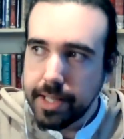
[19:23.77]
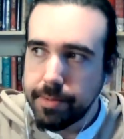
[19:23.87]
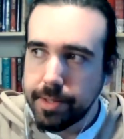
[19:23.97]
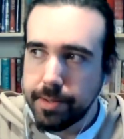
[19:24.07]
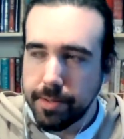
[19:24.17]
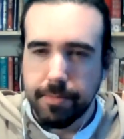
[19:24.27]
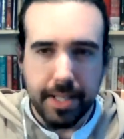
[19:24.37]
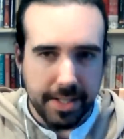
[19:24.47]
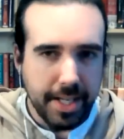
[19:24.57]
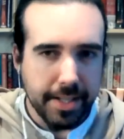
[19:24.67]
he was
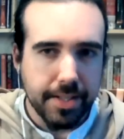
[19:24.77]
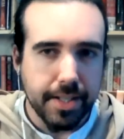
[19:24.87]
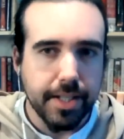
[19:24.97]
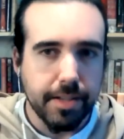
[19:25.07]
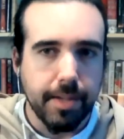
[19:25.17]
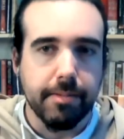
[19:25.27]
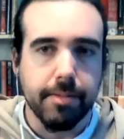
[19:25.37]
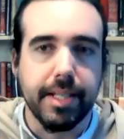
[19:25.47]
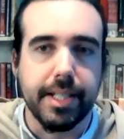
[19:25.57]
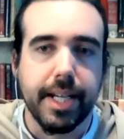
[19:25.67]
sort of being tested,
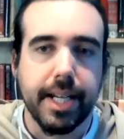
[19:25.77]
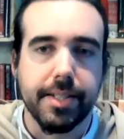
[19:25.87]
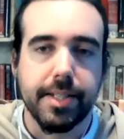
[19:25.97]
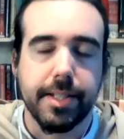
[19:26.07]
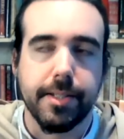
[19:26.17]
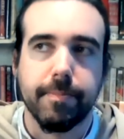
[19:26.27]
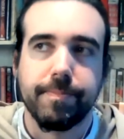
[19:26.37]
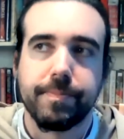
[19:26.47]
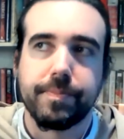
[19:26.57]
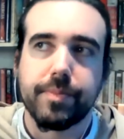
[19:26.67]
his men were being tested,